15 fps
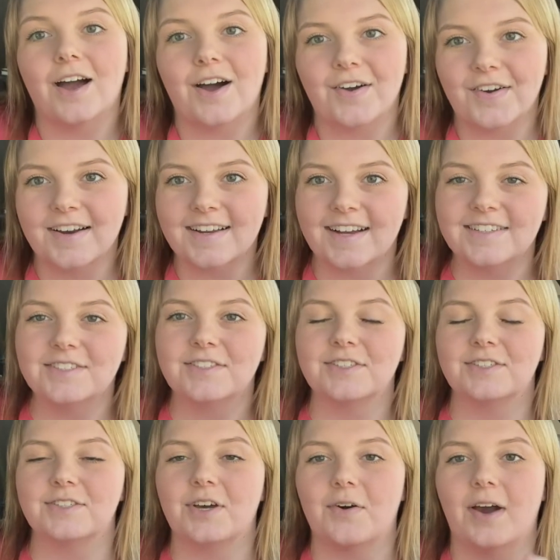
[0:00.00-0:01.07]
Alright guys,
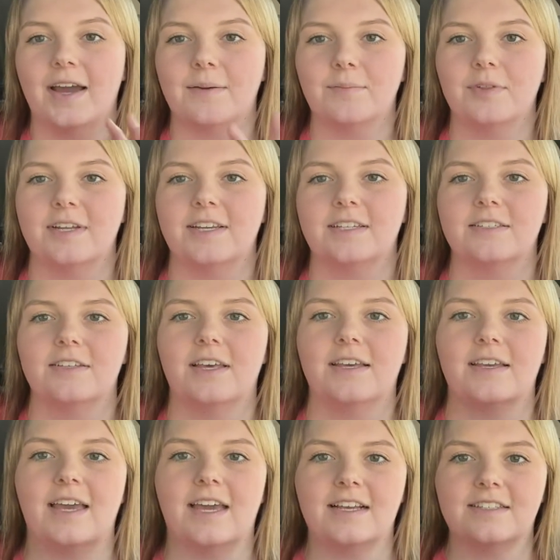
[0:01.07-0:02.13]
so I'm planning to
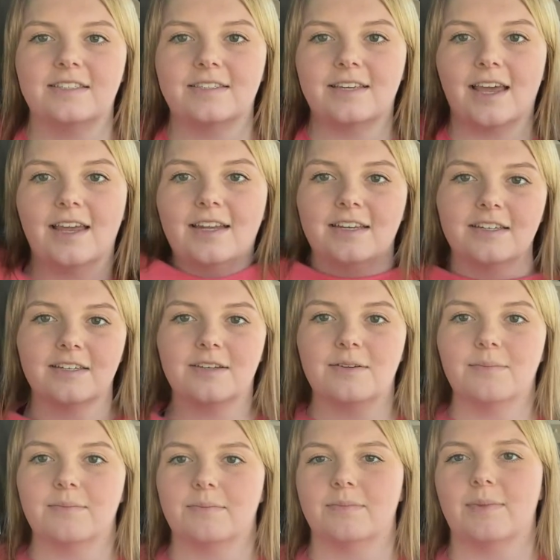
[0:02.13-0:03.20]
like extend
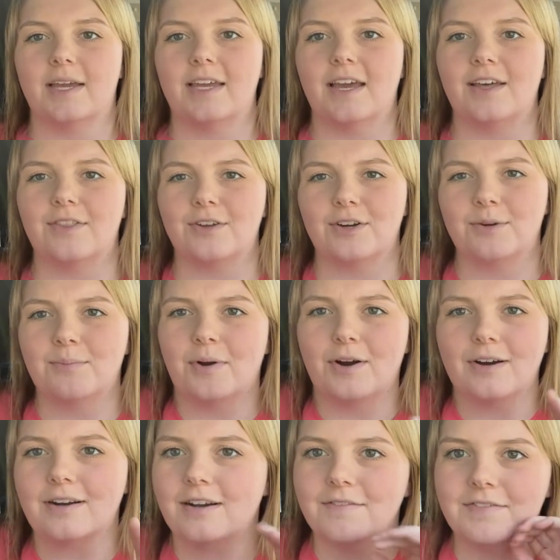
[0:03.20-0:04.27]
my other
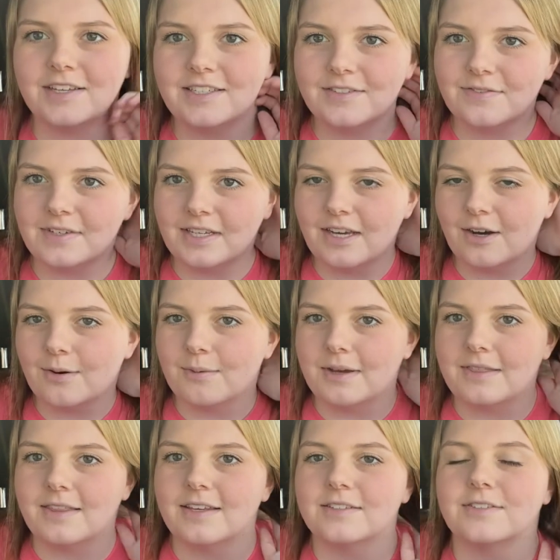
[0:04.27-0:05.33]
part of this video
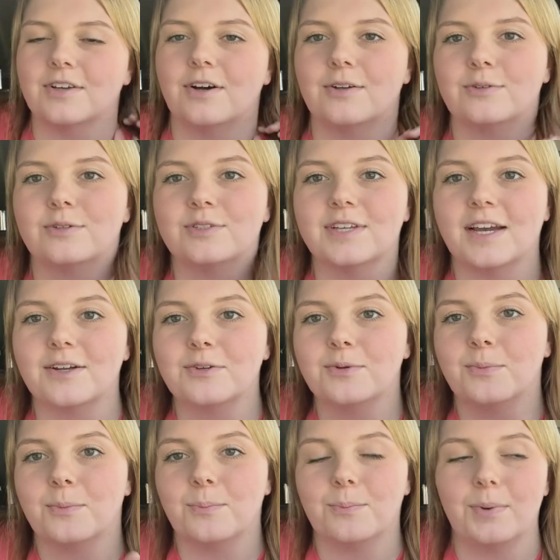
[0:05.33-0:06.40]
with this ultrasound,
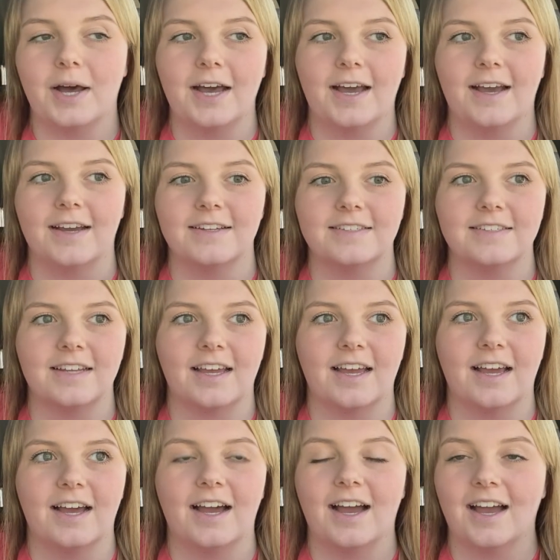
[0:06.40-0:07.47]
but
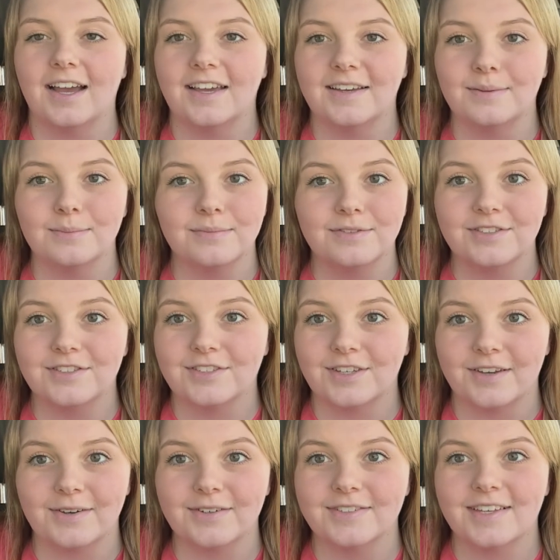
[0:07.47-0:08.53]
I am so
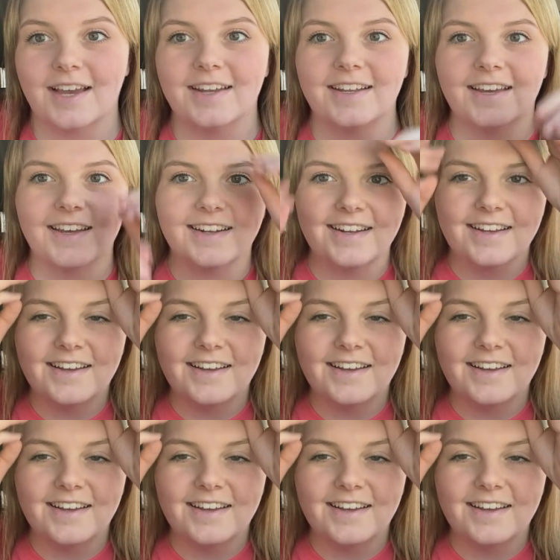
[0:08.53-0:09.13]
excited.